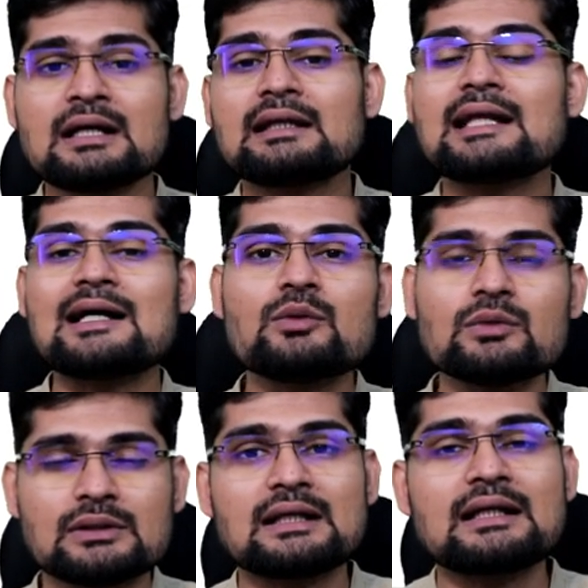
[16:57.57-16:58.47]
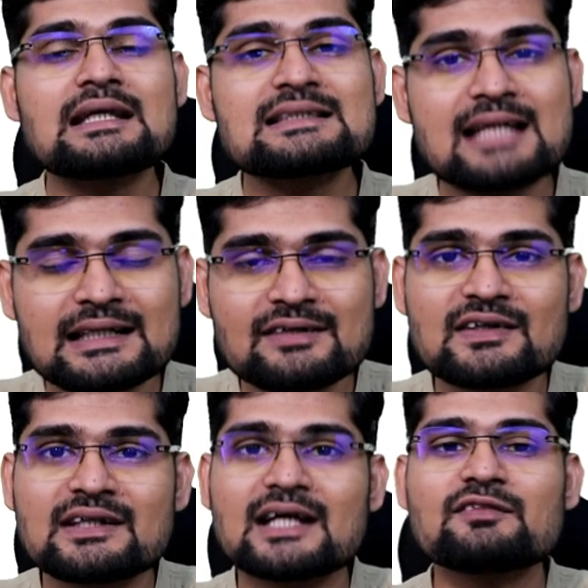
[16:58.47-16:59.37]
Now the next
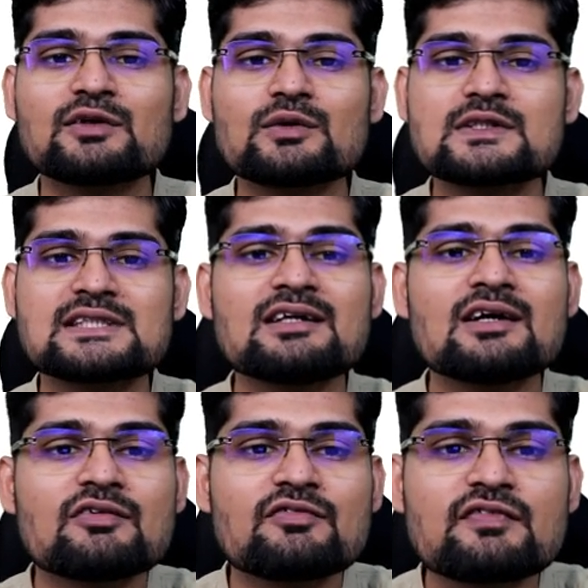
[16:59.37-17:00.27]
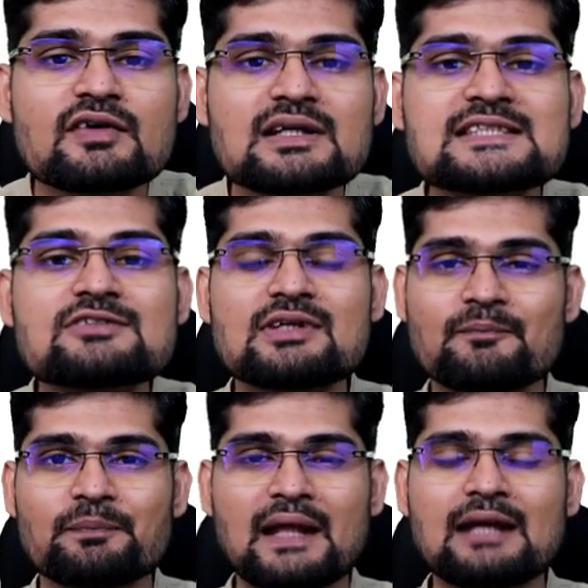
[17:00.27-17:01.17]
activity that we know is the
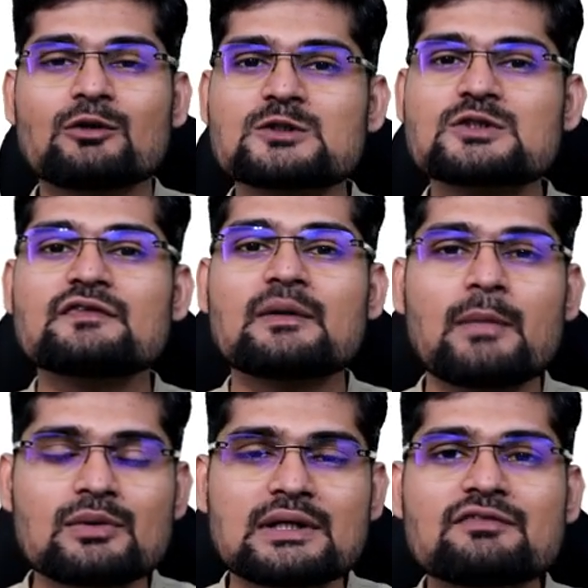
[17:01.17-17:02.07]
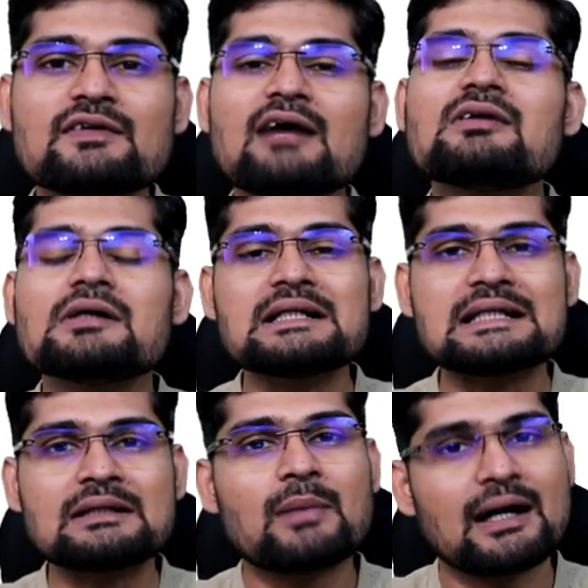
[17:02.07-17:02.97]
forestry, and also about it we have learned
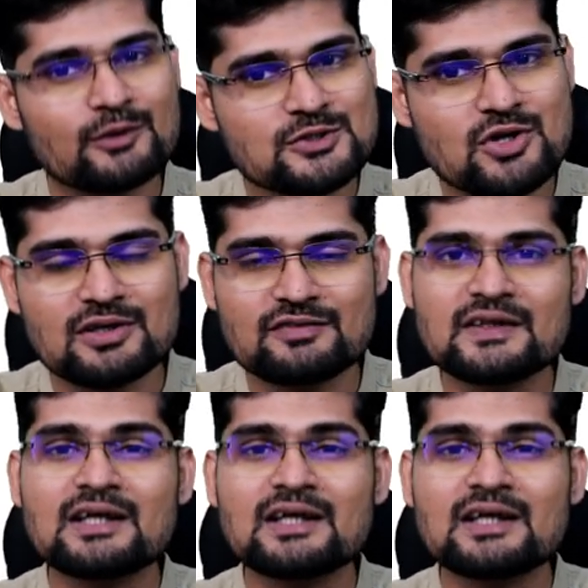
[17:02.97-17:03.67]
in biogeography.